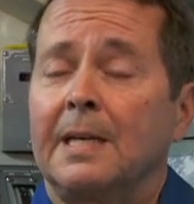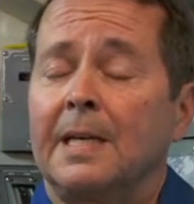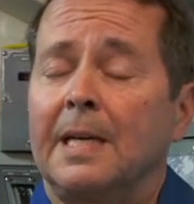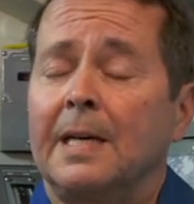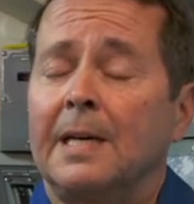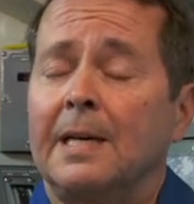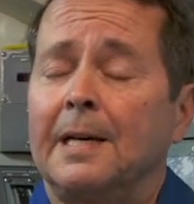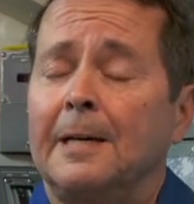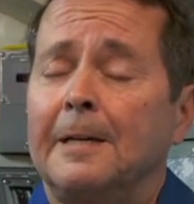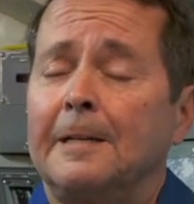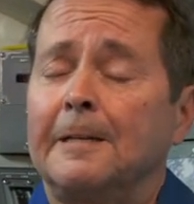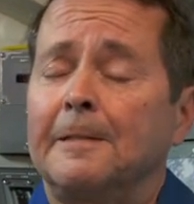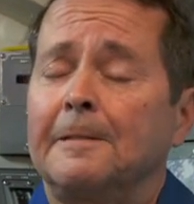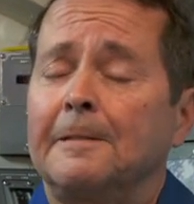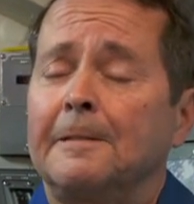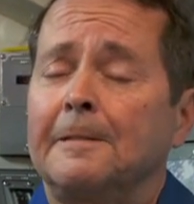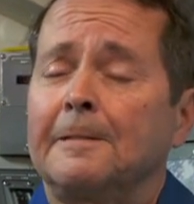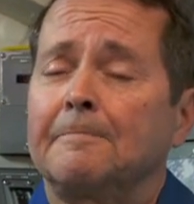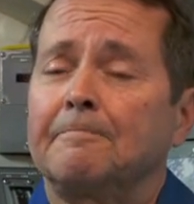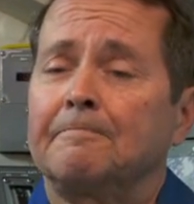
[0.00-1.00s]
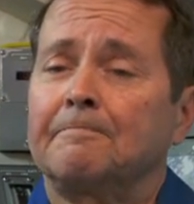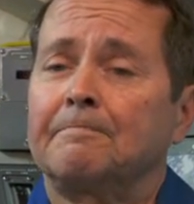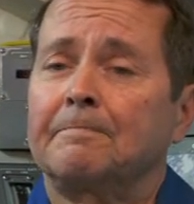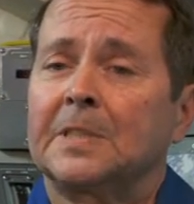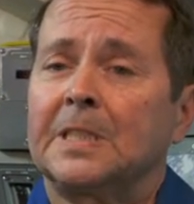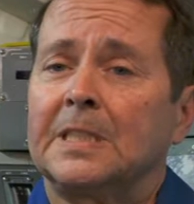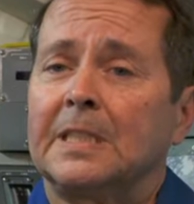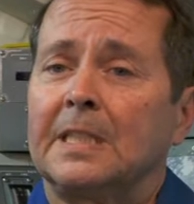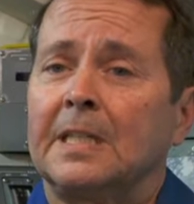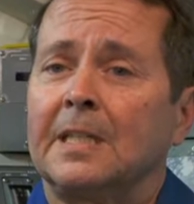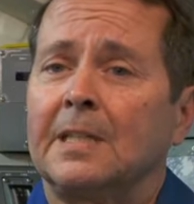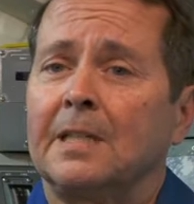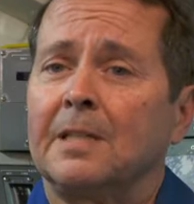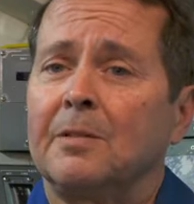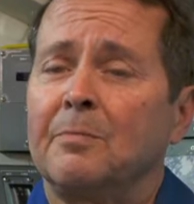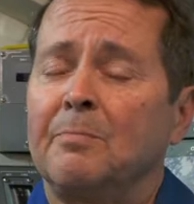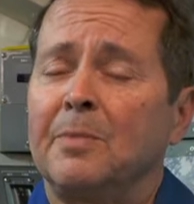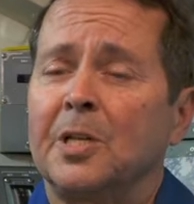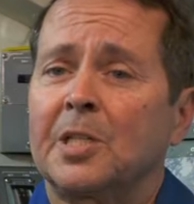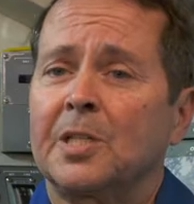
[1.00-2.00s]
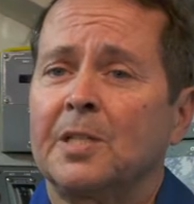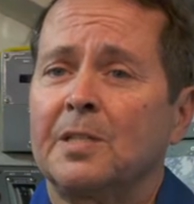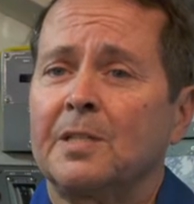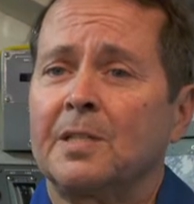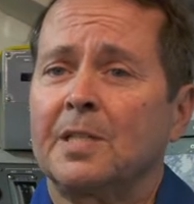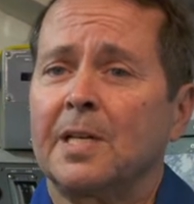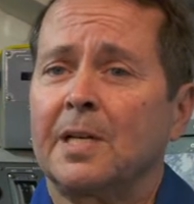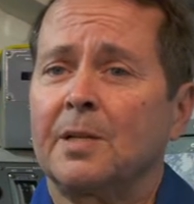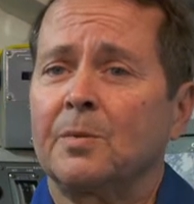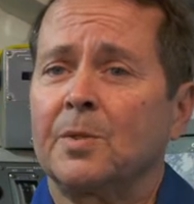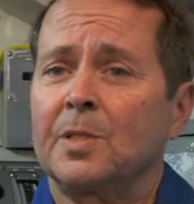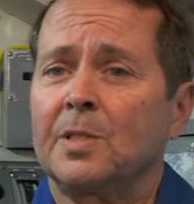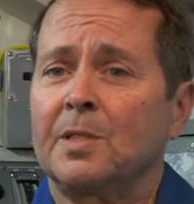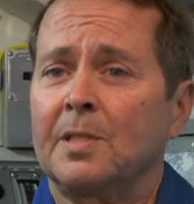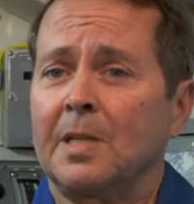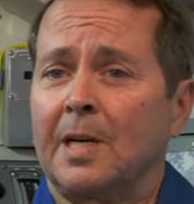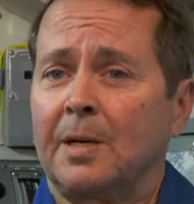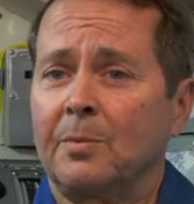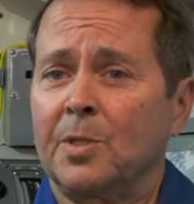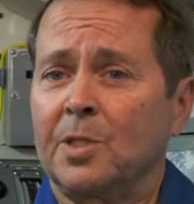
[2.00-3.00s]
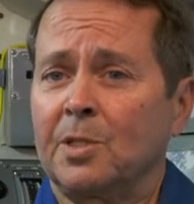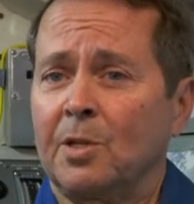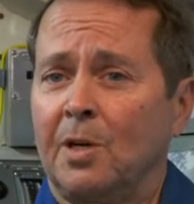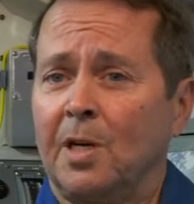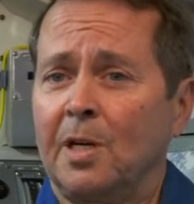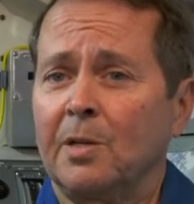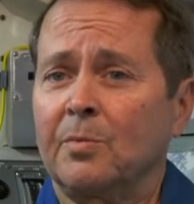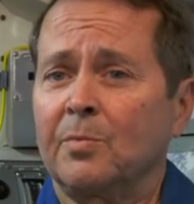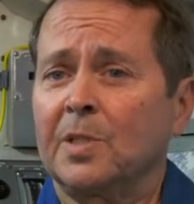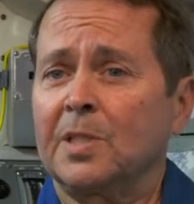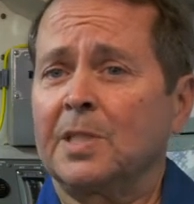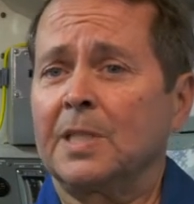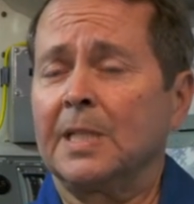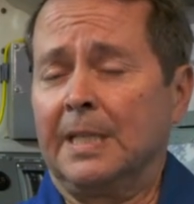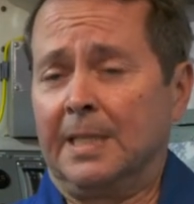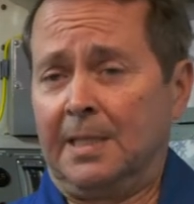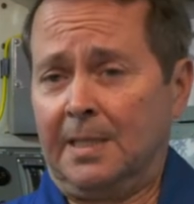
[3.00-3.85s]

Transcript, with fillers: and missions I was on was